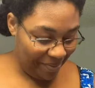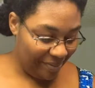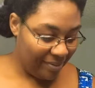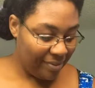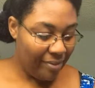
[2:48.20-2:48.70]

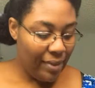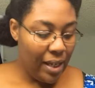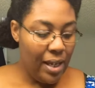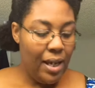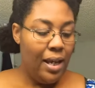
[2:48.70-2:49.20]

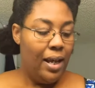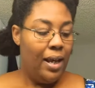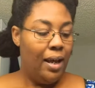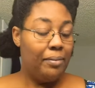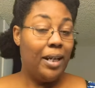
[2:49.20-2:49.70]

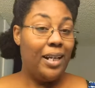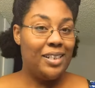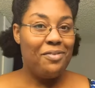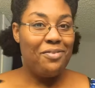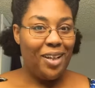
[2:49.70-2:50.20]
I'm going to
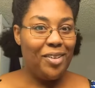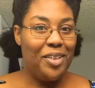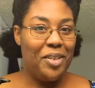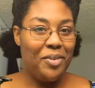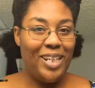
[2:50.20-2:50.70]
actually follow
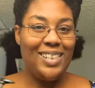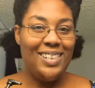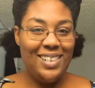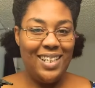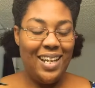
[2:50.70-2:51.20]
the
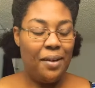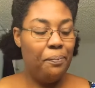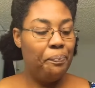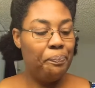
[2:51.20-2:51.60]
directions today